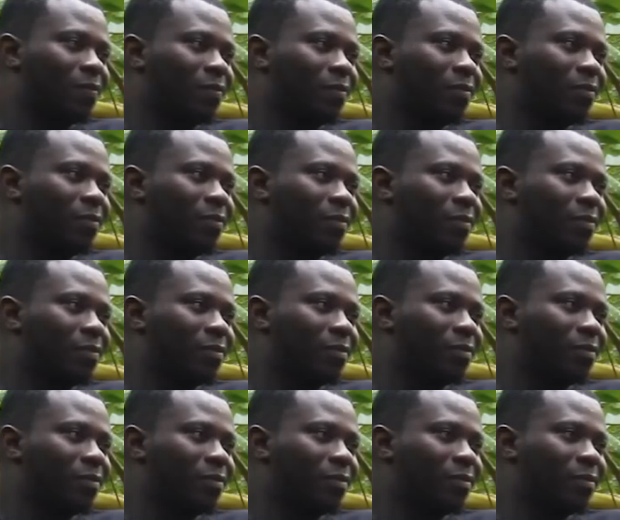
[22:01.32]

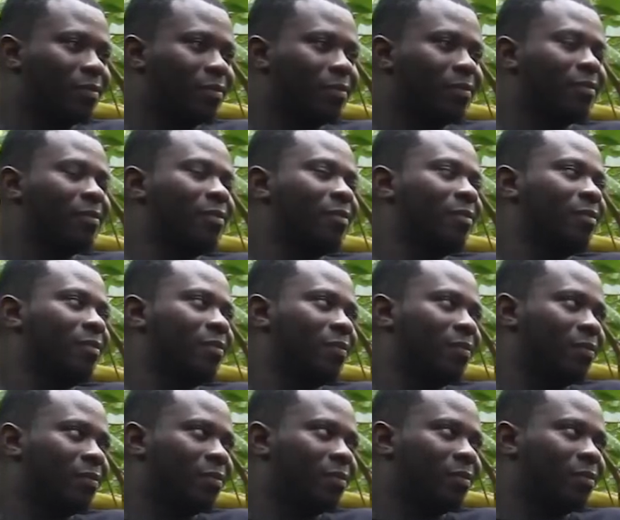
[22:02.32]

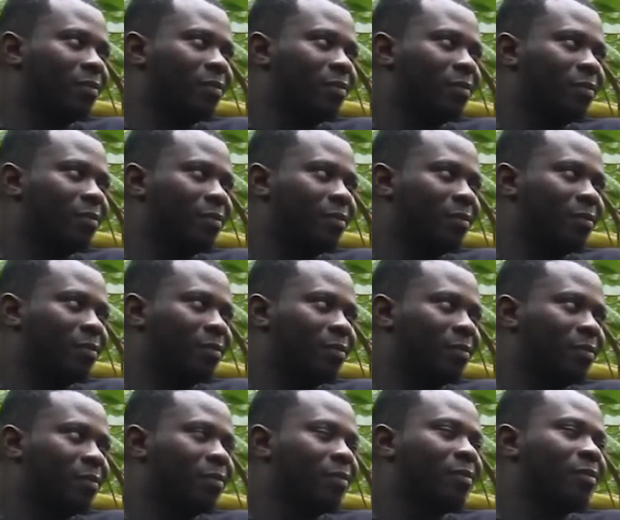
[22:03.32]

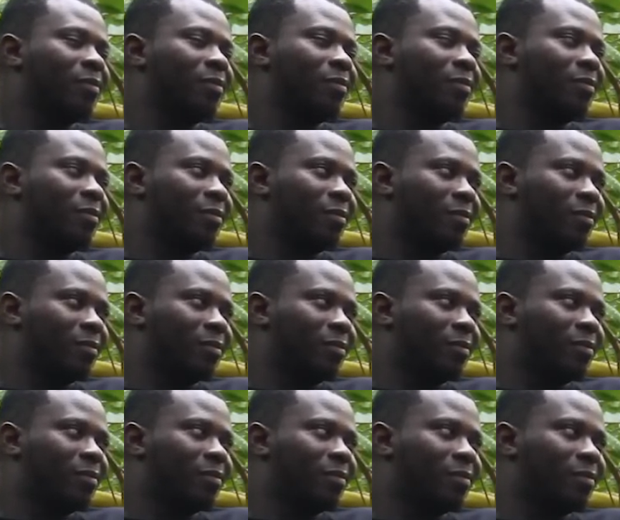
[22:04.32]

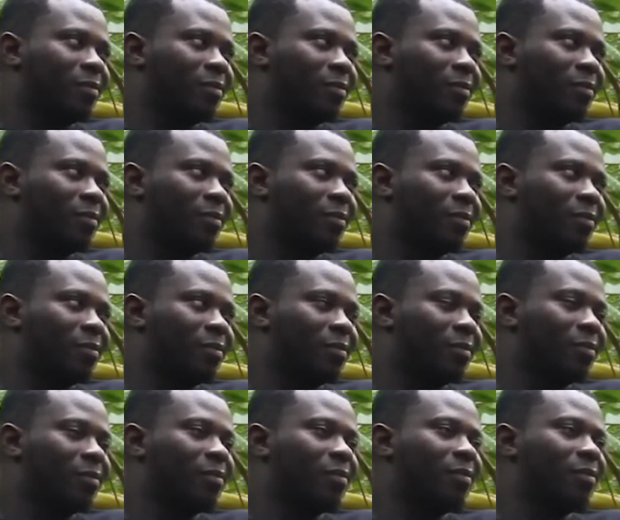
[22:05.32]

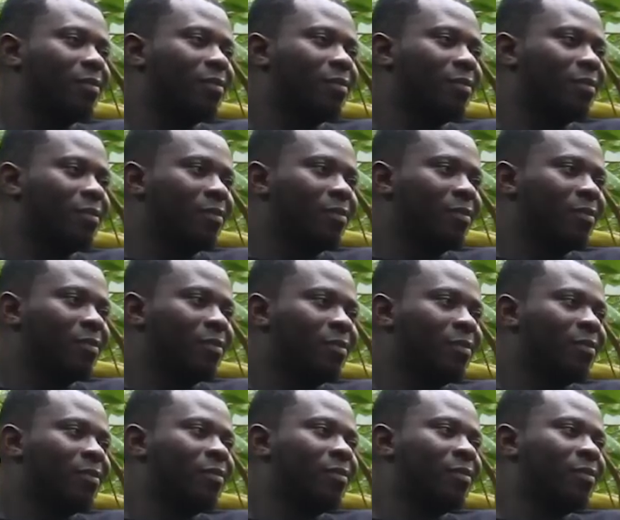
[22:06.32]

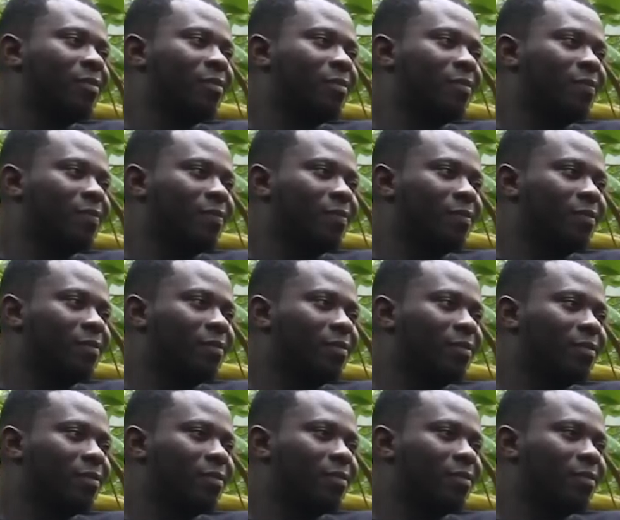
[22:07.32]
[no speech]